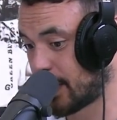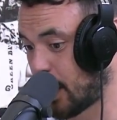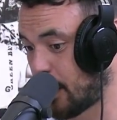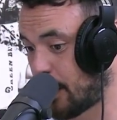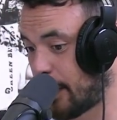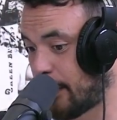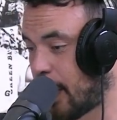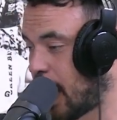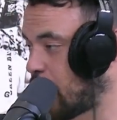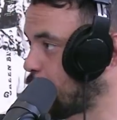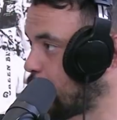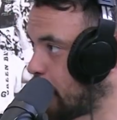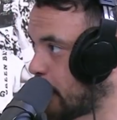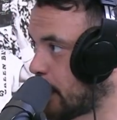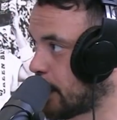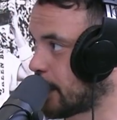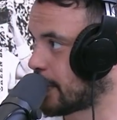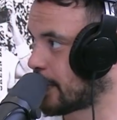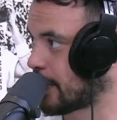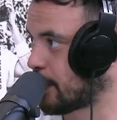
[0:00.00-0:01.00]
Herbie Farnworth
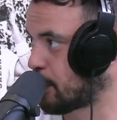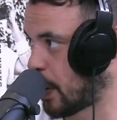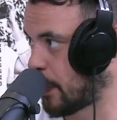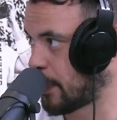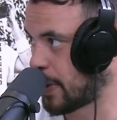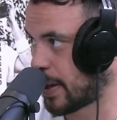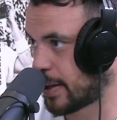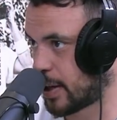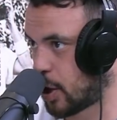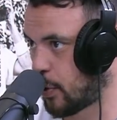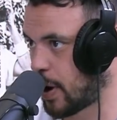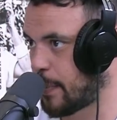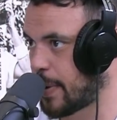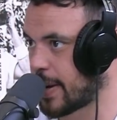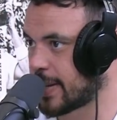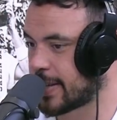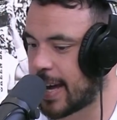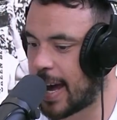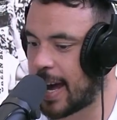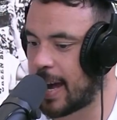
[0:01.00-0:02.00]
was probably the career
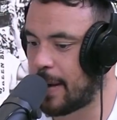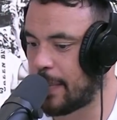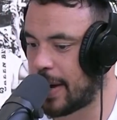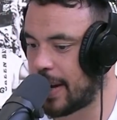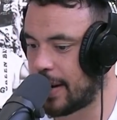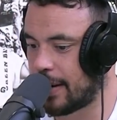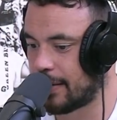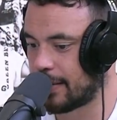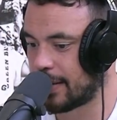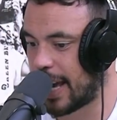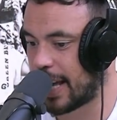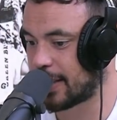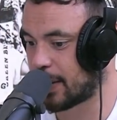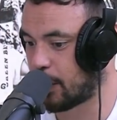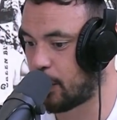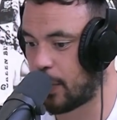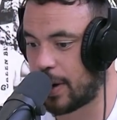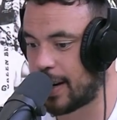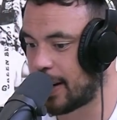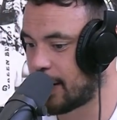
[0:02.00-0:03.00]
best game and had
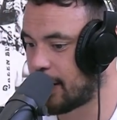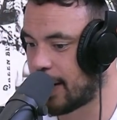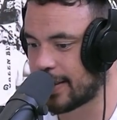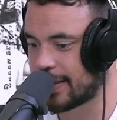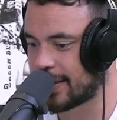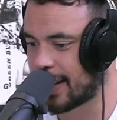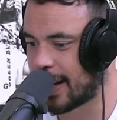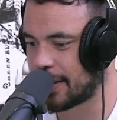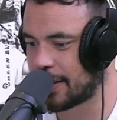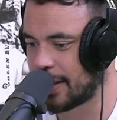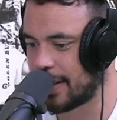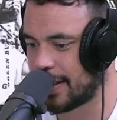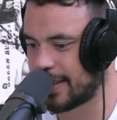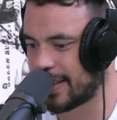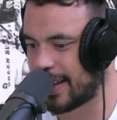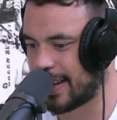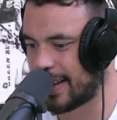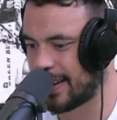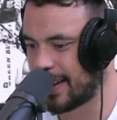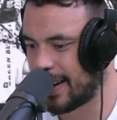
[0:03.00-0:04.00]
some really nice
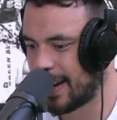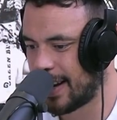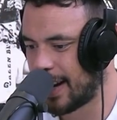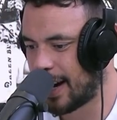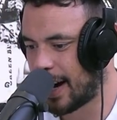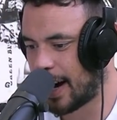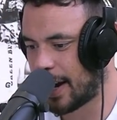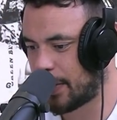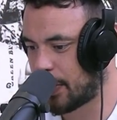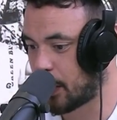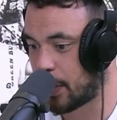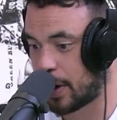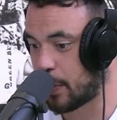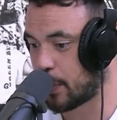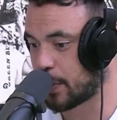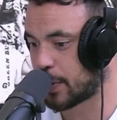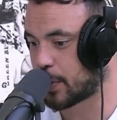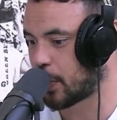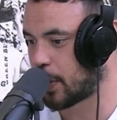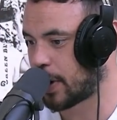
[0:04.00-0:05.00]
touches, and I thought he
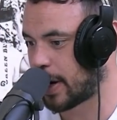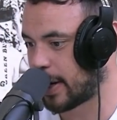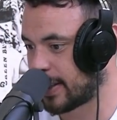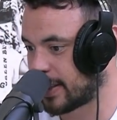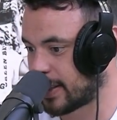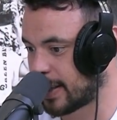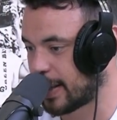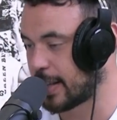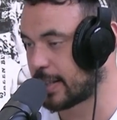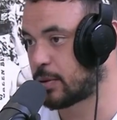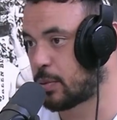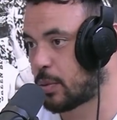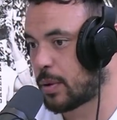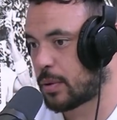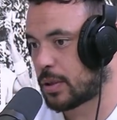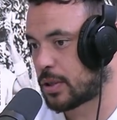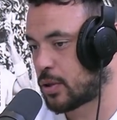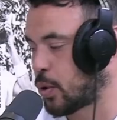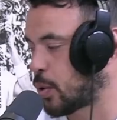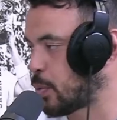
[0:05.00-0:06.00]
was good. And
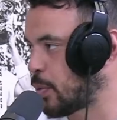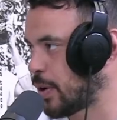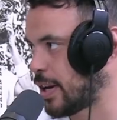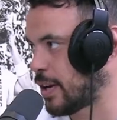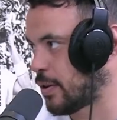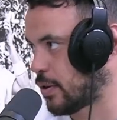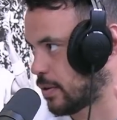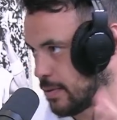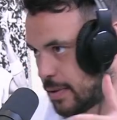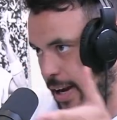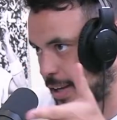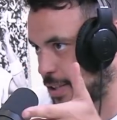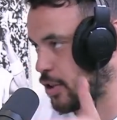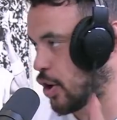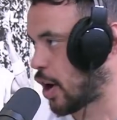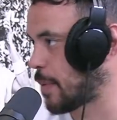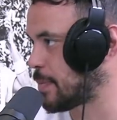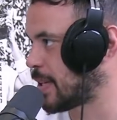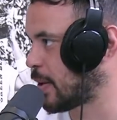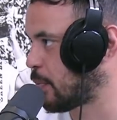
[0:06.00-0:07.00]
it's good when you, like
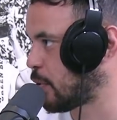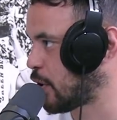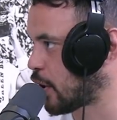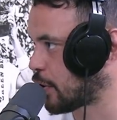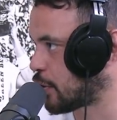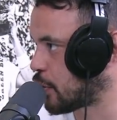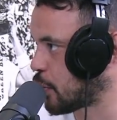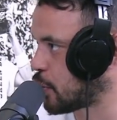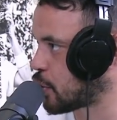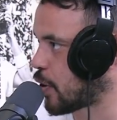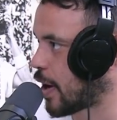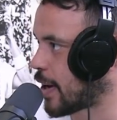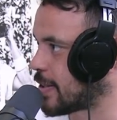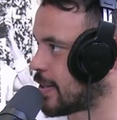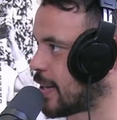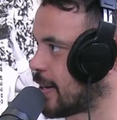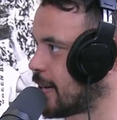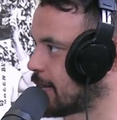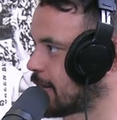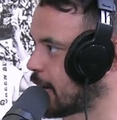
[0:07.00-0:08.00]
Scope said, when you got 2 strike
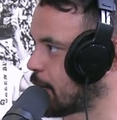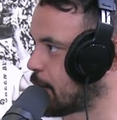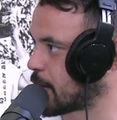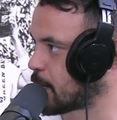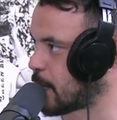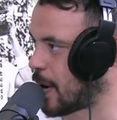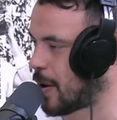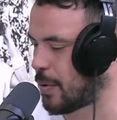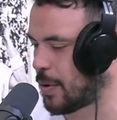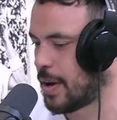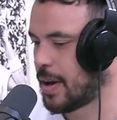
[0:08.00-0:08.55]
centres there as well.